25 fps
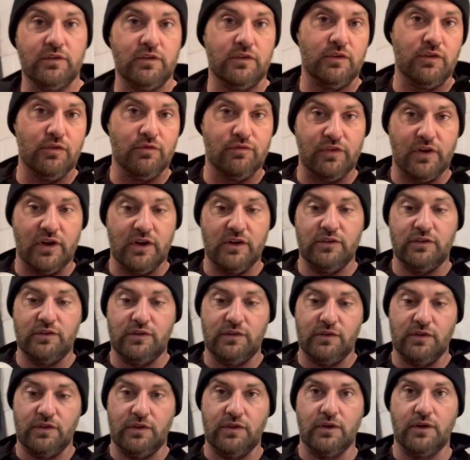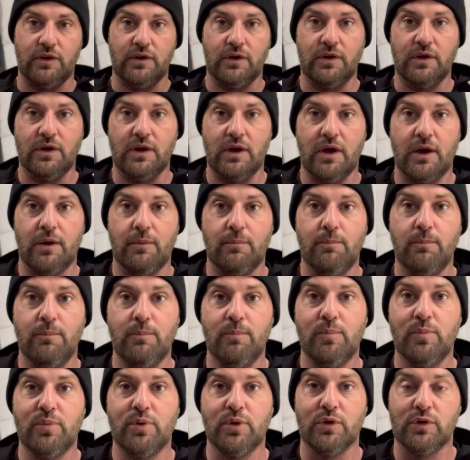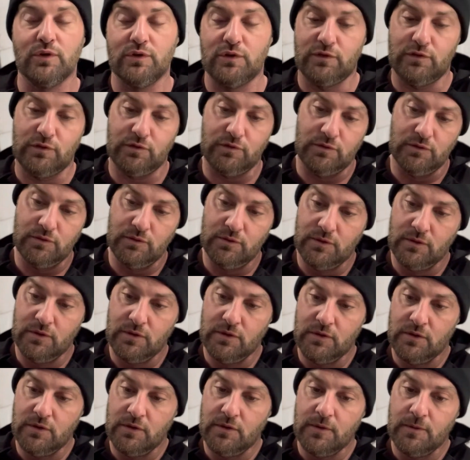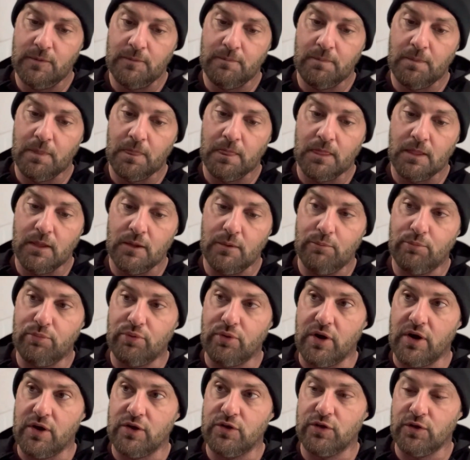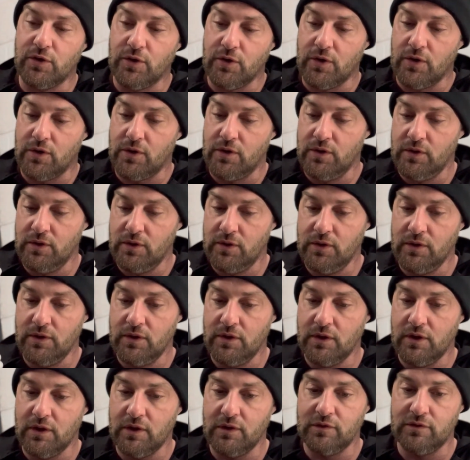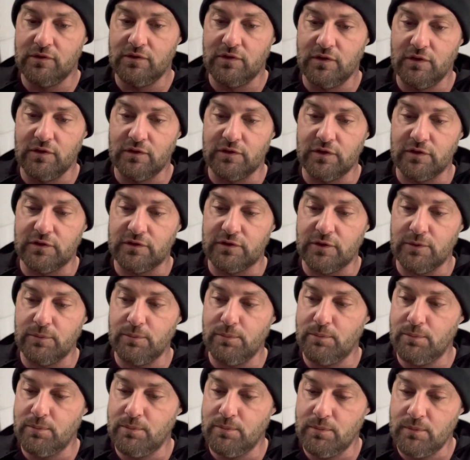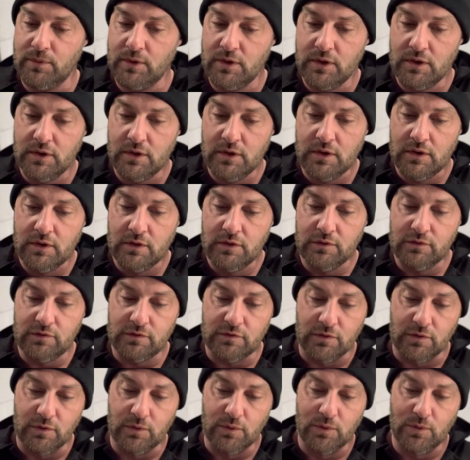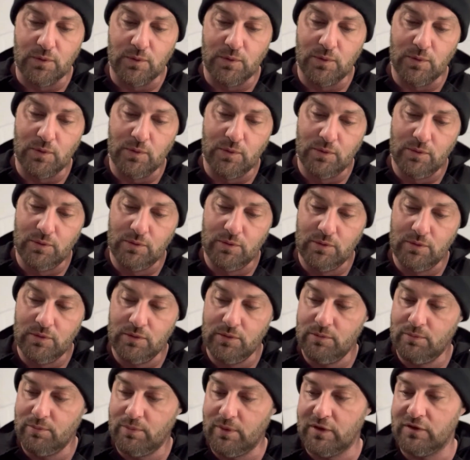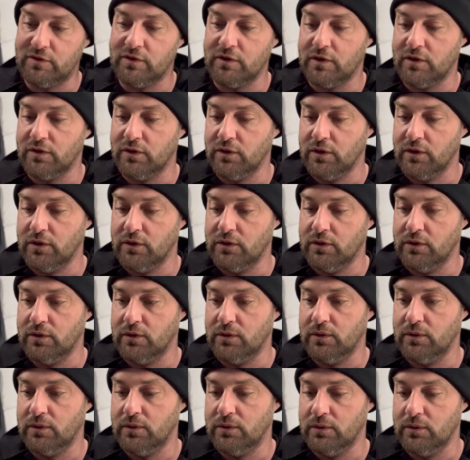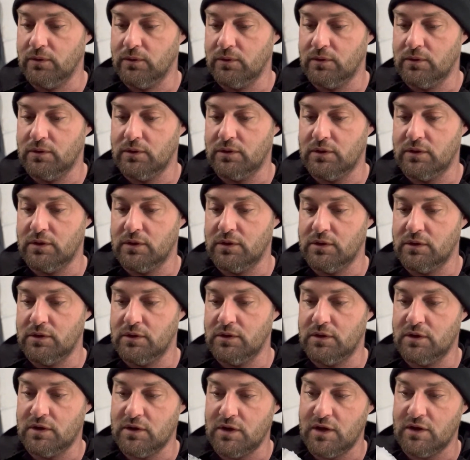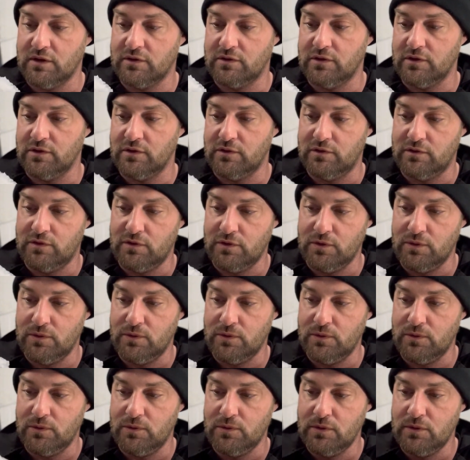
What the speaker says: device that puts pressure into the system. So basically you can connect it to